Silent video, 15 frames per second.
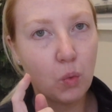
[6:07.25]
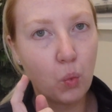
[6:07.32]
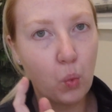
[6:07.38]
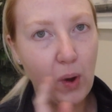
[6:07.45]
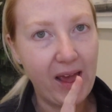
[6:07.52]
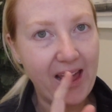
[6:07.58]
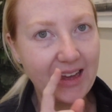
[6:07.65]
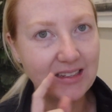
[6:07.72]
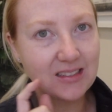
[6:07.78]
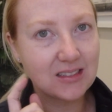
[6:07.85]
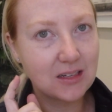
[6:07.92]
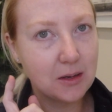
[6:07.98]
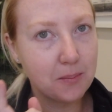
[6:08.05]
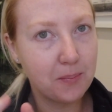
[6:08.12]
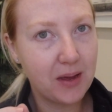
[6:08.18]
wears
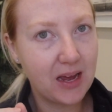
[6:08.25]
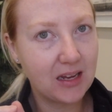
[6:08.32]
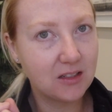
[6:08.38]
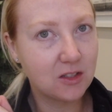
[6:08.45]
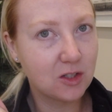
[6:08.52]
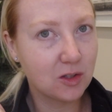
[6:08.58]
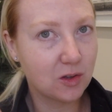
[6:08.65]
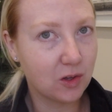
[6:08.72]
compared to